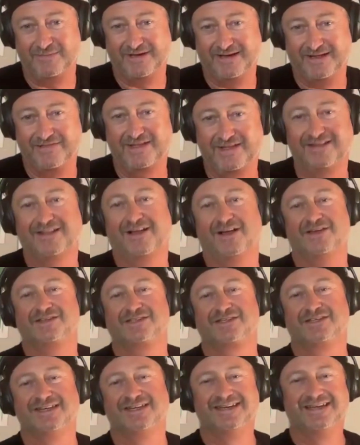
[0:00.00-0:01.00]
But I think
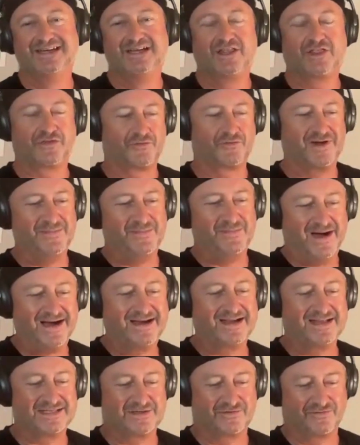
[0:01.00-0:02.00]
those three
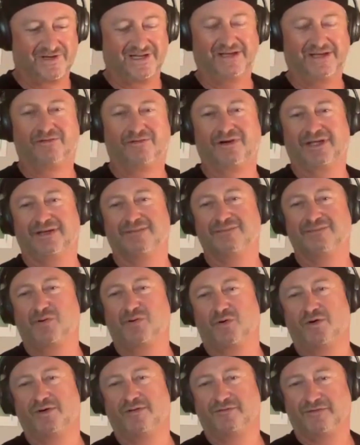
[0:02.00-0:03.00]
buckets are really, really
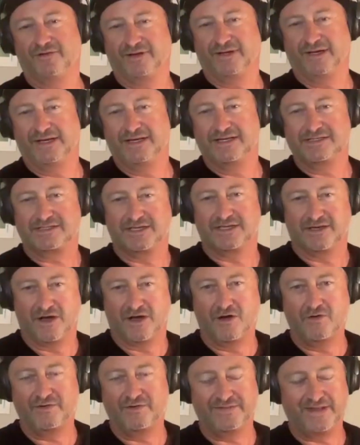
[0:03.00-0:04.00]
important for leaders to know.